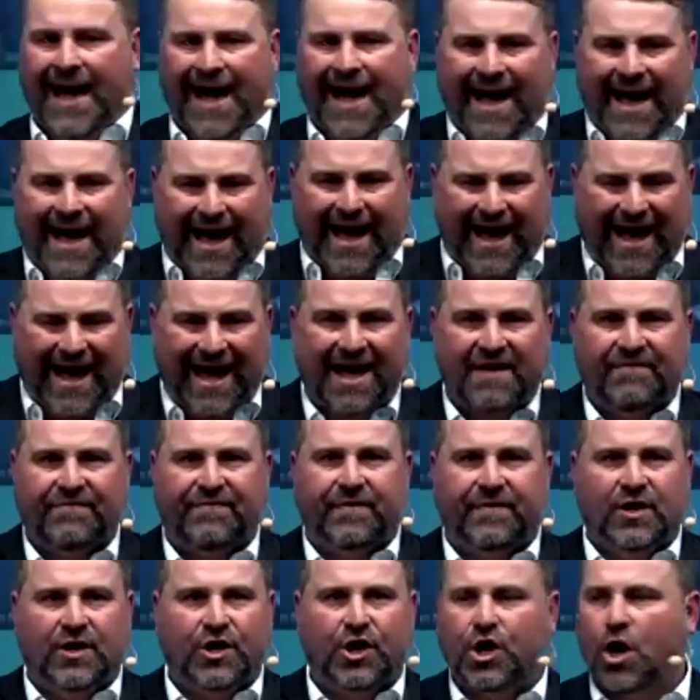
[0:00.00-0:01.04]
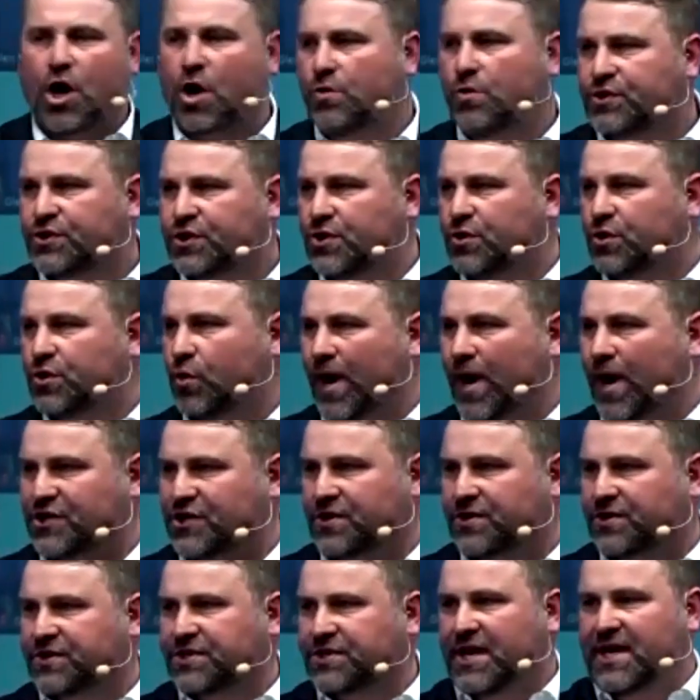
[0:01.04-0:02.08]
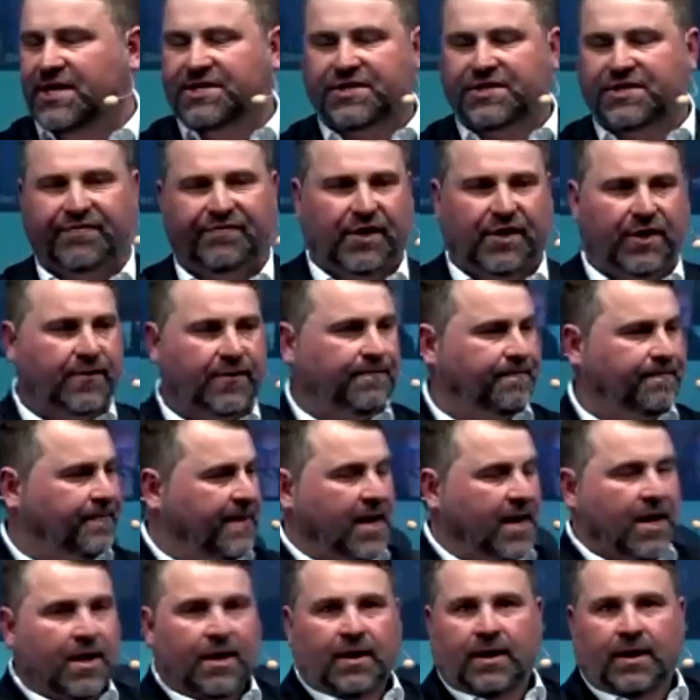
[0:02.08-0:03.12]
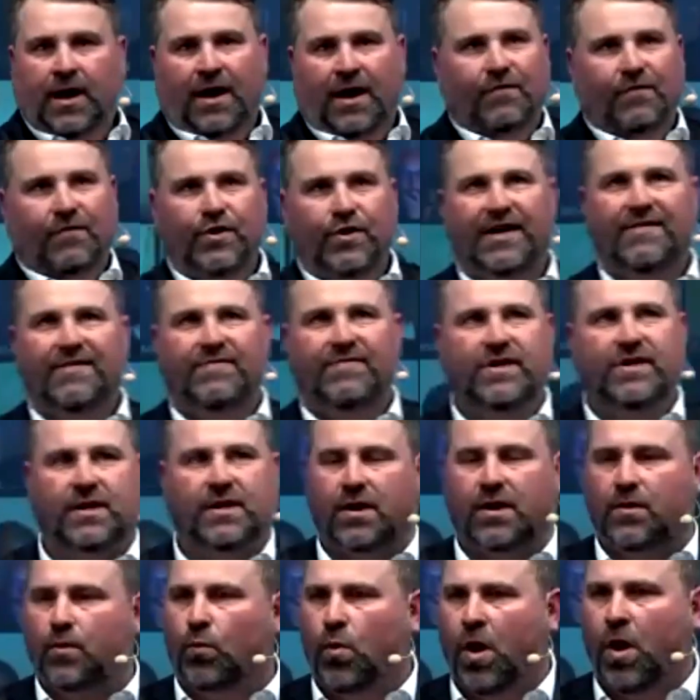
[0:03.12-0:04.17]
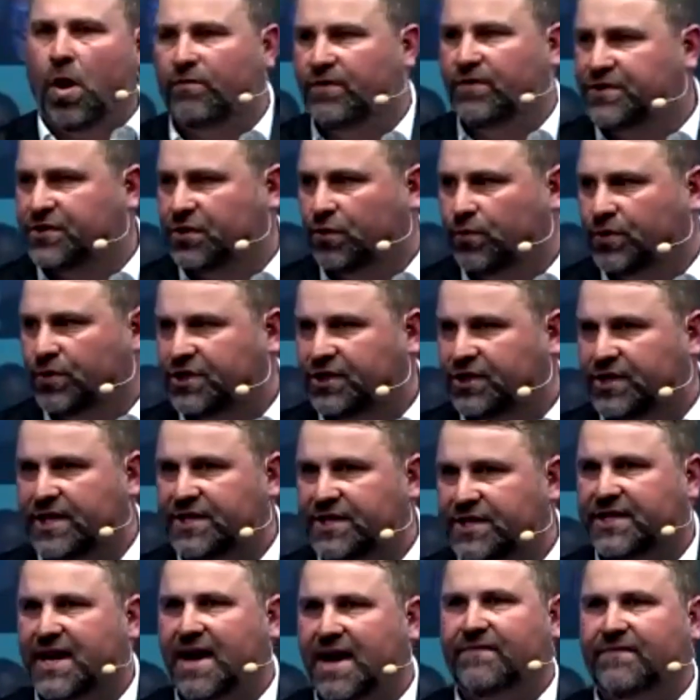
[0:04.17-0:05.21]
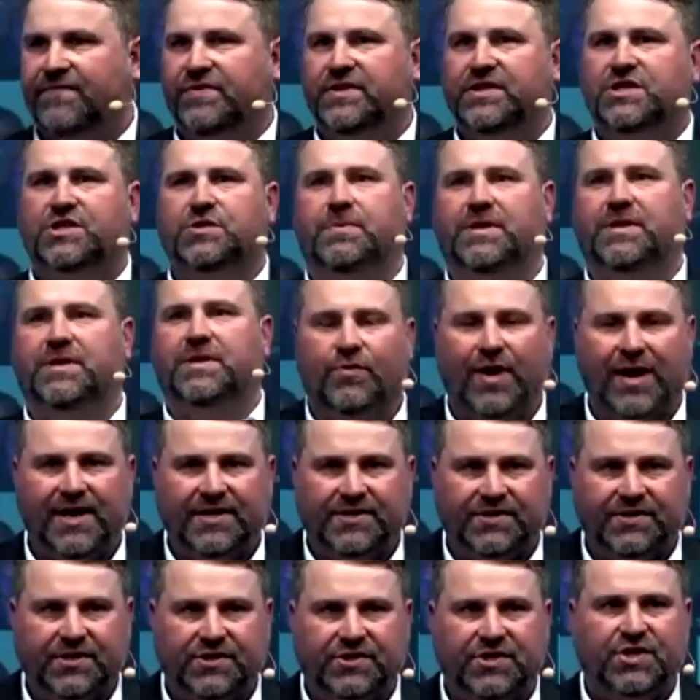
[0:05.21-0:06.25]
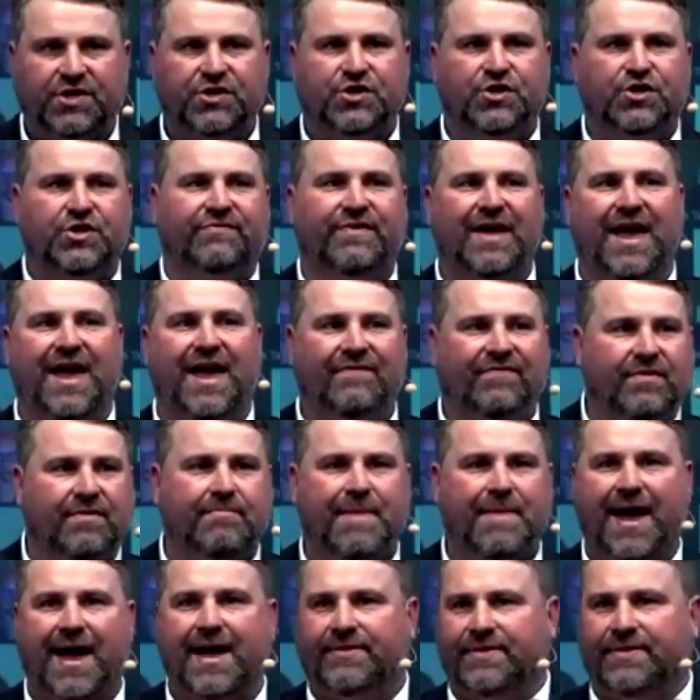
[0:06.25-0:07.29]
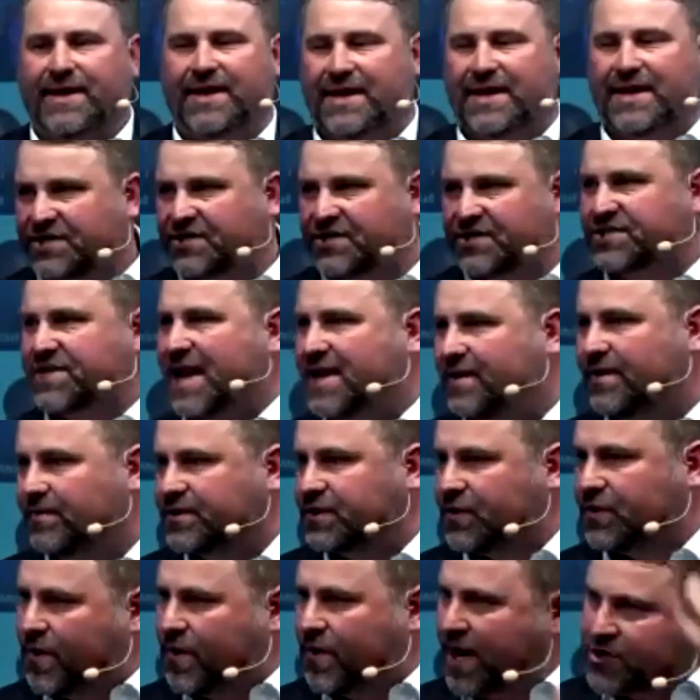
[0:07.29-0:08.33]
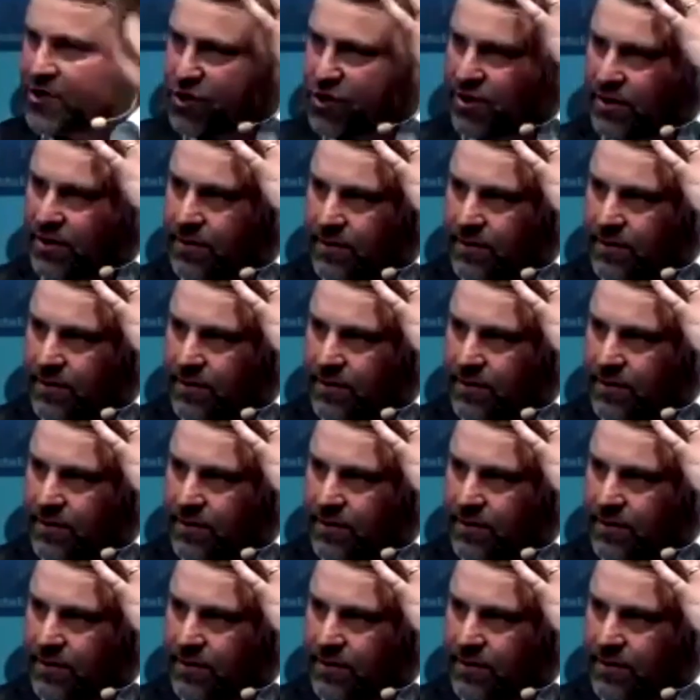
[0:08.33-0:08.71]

Have go-to questions. Here's a few. I've already given you, like, what result would you need to get for this to be the greatest decision you've ever made? That's a sales question.